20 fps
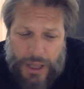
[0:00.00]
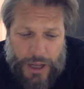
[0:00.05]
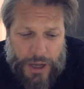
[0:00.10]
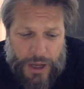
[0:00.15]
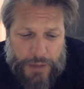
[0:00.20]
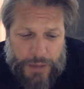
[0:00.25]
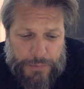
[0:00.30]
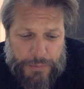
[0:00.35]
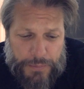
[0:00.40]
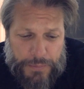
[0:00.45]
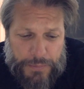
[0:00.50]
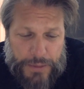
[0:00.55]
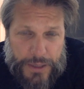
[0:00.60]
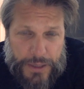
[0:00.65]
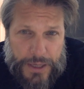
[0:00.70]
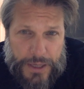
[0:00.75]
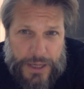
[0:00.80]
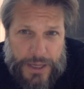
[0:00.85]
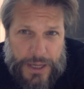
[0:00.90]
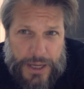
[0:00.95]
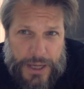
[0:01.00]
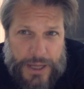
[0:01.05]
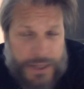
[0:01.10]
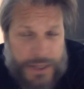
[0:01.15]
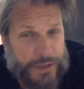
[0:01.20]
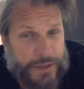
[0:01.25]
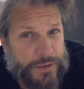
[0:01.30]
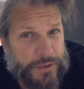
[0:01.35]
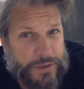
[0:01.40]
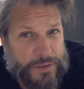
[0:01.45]
Um, it
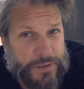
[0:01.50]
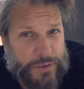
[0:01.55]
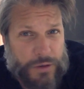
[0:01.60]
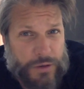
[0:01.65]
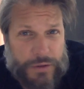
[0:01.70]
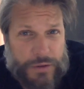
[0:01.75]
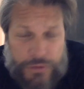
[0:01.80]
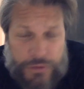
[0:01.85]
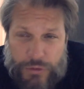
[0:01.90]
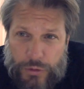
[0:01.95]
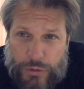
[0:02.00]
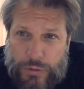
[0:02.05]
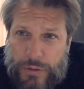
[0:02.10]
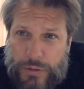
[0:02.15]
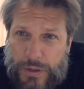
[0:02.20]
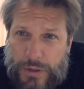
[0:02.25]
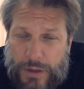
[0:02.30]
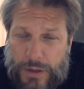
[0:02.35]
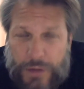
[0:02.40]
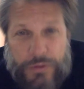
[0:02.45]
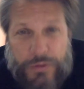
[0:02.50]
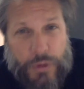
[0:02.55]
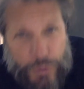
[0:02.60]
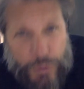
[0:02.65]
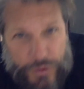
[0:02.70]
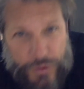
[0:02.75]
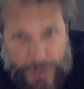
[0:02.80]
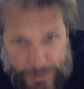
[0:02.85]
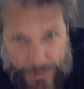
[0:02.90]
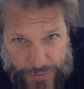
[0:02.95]
is sort of true. Of
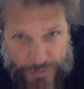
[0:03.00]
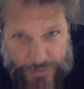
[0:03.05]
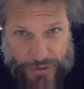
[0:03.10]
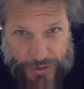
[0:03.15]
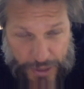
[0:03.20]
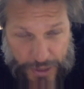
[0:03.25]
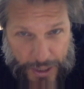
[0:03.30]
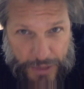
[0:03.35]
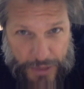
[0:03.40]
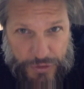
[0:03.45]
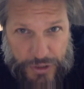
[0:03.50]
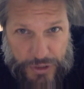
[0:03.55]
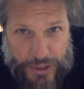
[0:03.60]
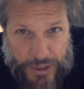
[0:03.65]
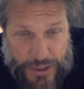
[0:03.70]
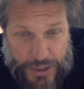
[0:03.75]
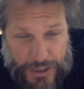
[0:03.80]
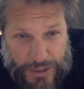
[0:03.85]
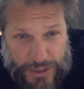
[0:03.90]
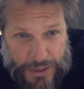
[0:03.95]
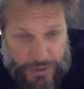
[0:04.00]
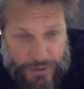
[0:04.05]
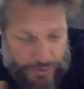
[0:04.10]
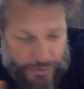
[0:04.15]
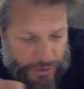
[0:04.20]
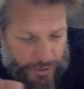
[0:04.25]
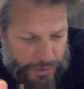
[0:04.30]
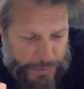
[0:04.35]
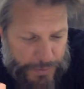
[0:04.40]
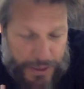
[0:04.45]
course, they have different kanji, and I'll
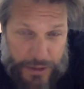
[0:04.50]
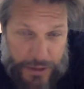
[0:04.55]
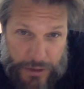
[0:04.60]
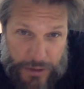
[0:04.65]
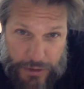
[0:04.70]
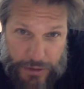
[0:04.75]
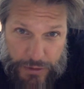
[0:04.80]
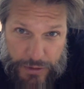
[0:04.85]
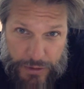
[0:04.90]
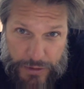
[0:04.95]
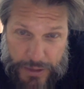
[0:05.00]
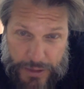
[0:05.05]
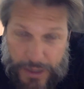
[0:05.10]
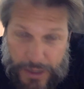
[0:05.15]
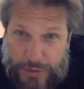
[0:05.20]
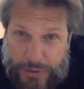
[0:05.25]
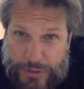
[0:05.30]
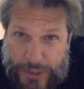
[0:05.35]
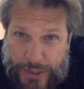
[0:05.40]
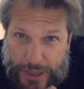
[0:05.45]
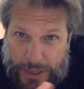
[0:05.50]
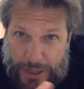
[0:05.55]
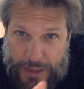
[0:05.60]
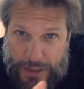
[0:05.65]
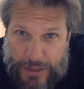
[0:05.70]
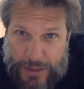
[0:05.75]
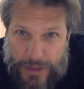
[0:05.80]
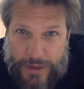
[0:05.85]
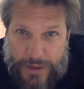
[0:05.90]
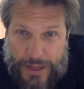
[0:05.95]
talk about another that one again
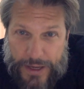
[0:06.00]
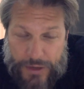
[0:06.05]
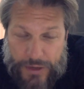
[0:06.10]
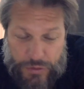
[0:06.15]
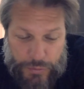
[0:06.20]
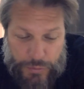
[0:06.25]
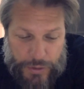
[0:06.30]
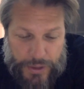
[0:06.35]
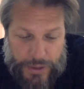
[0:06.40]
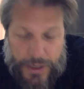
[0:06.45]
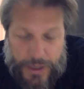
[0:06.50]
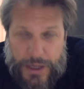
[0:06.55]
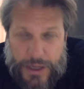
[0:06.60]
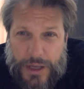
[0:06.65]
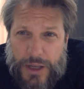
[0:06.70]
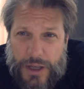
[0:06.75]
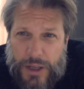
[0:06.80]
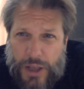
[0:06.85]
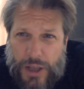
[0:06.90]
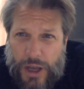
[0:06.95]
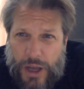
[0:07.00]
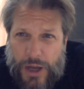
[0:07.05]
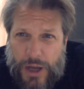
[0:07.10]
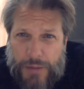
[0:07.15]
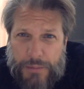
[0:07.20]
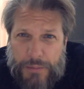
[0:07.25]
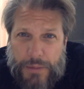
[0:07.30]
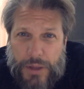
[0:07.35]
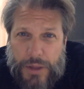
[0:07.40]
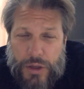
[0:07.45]
in the next one.
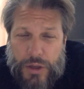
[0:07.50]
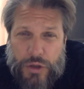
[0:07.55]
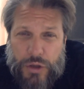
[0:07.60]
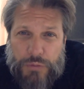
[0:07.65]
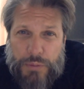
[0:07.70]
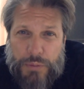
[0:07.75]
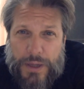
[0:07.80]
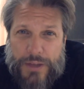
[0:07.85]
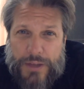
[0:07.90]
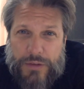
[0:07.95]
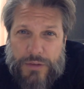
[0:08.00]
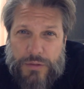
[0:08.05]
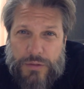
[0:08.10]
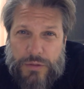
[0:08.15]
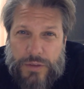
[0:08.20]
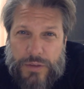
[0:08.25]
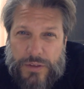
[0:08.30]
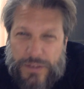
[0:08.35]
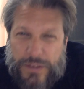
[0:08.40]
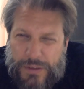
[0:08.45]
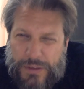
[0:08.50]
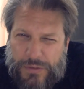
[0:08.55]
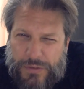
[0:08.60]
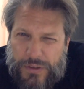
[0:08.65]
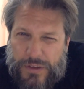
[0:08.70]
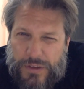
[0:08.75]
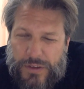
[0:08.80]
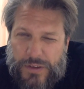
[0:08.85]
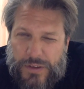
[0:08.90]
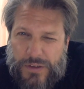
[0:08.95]
Um, but the
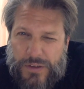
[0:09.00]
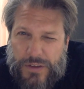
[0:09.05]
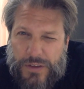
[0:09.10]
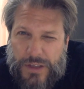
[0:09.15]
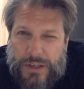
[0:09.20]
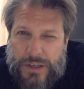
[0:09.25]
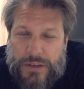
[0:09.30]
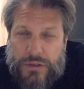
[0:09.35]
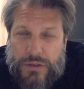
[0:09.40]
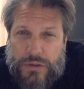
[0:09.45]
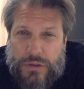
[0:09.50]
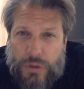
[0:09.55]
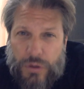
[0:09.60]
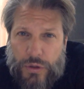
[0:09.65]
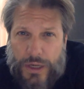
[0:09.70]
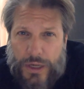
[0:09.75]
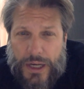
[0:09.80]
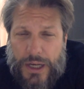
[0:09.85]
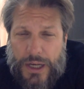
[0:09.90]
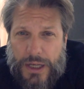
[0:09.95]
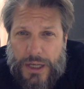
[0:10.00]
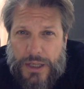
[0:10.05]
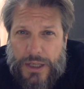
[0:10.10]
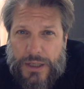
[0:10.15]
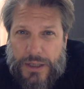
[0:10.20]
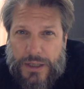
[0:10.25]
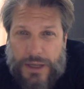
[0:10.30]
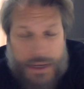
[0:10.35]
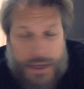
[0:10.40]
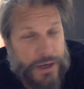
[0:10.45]
difference is that tori,
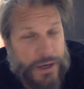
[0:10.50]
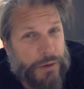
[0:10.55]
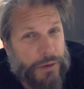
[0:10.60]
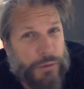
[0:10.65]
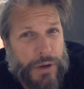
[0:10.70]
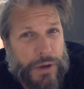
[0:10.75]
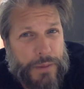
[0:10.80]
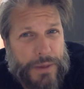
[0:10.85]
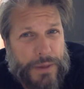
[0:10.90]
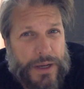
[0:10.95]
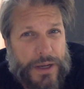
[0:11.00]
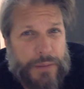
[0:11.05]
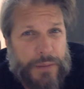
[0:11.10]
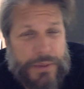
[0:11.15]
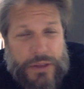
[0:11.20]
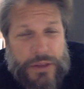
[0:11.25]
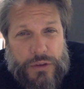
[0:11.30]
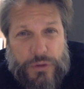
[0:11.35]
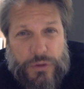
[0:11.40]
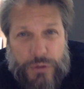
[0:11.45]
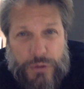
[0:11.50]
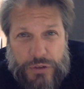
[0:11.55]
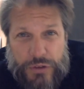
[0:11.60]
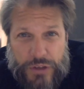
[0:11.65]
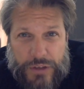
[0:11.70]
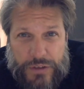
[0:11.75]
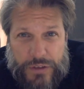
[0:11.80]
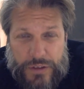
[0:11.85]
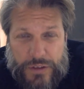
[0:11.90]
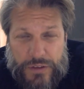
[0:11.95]
I I might not be able to do it
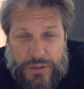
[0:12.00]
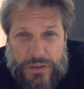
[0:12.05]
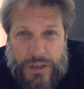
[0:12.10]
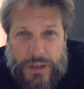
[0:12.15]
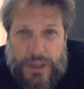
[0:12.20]
justice.